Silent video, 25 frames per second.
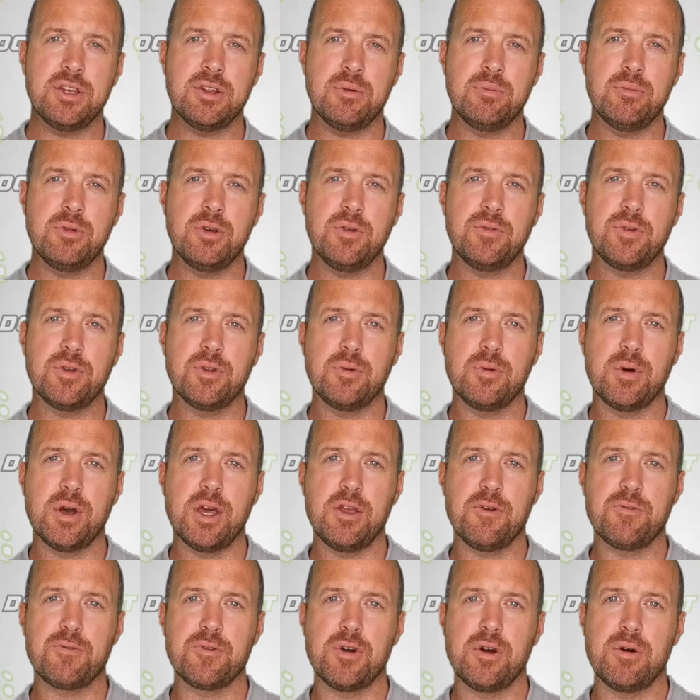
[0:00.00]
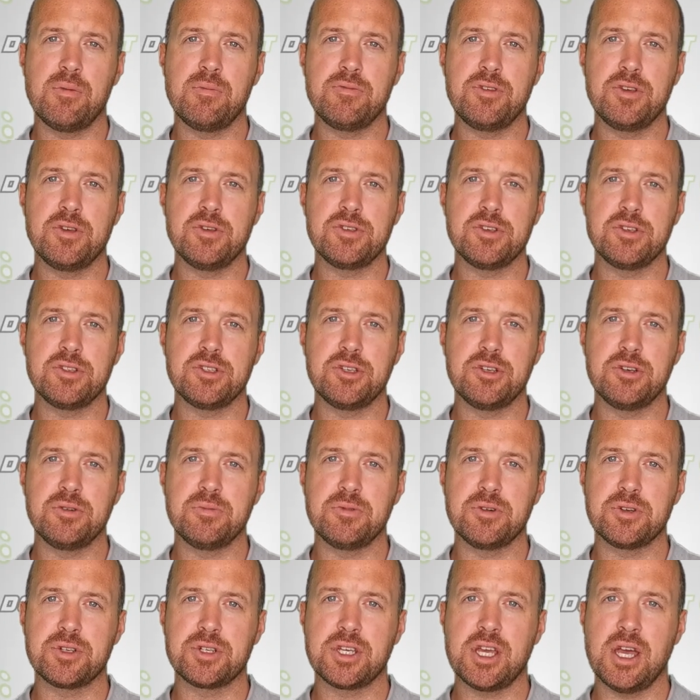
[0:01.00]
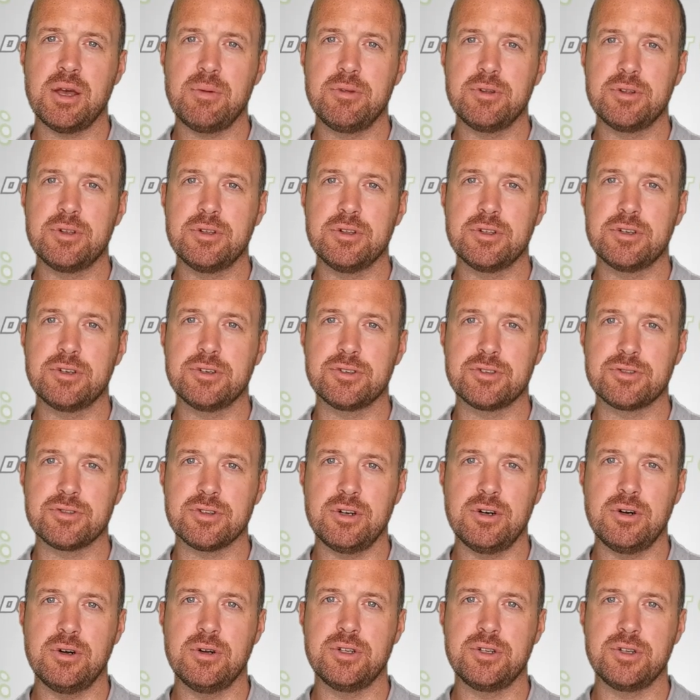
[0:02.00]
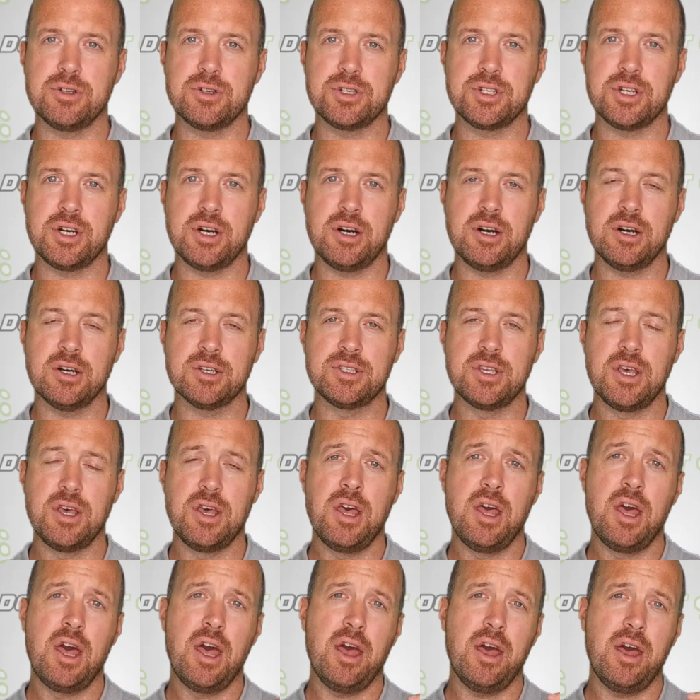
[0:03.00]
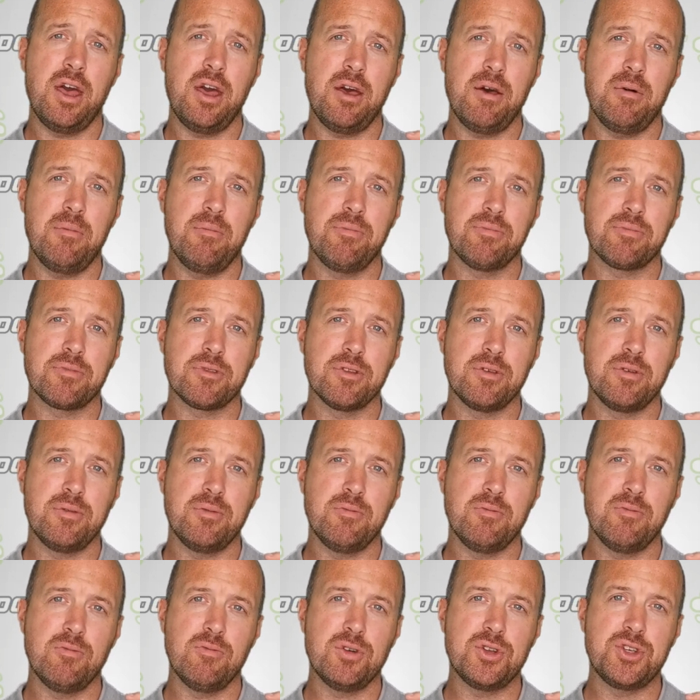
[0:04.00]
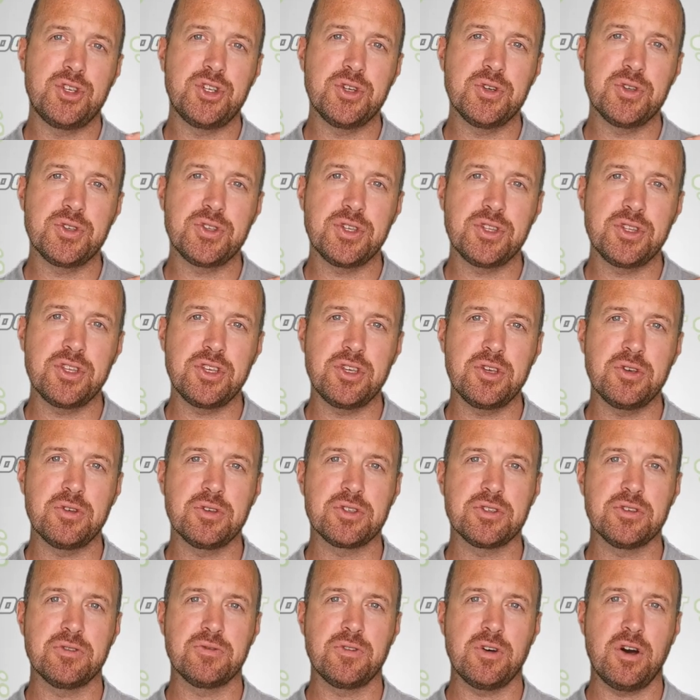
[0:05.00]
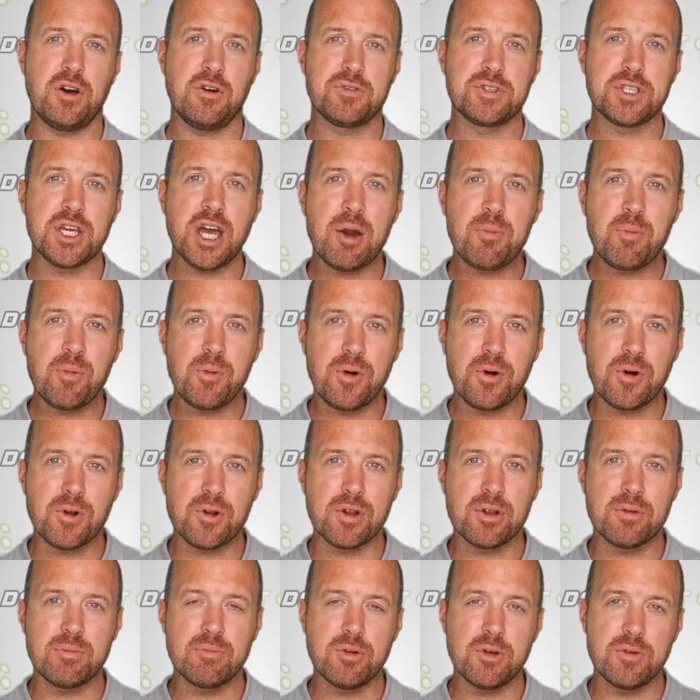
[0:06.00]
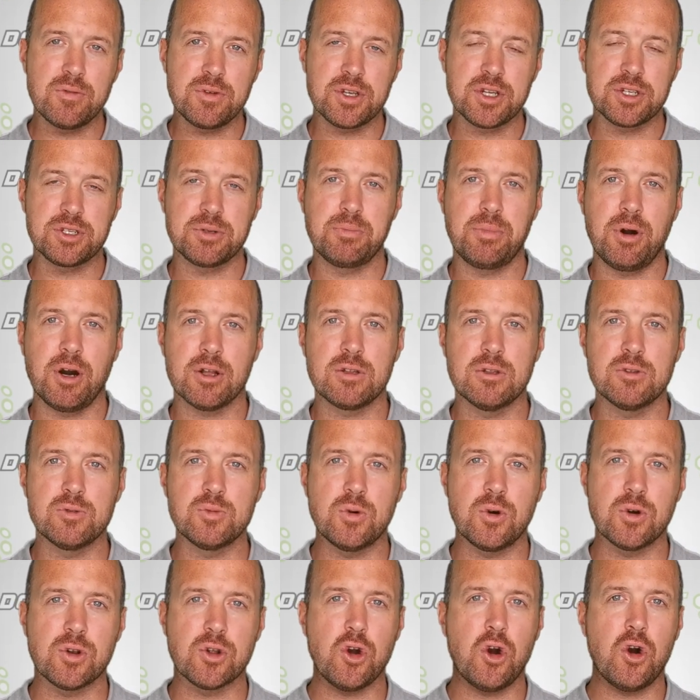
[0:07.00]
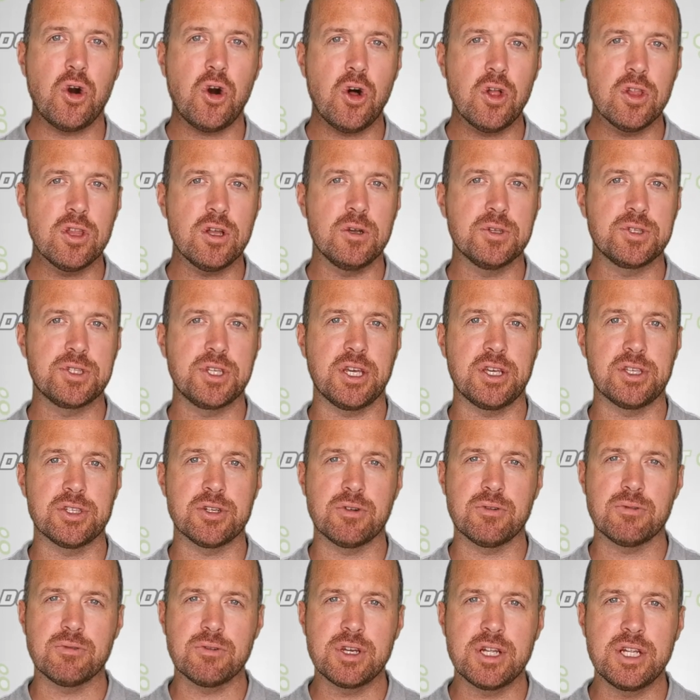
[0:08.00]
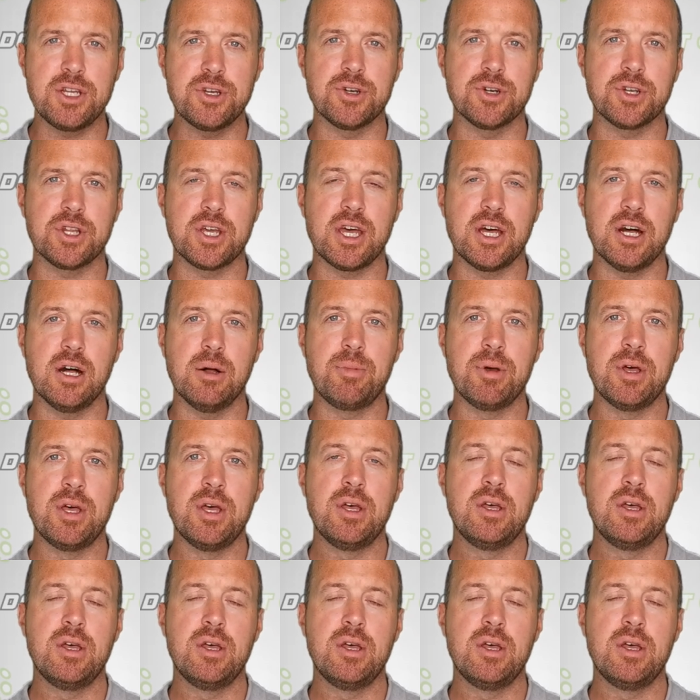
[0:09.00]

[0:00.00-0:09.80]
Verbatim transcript: you know, moving away from using too much chemical control in your dogs, um, reducing the use of, of tap water and moving on to bottled water, all those things are really going to help.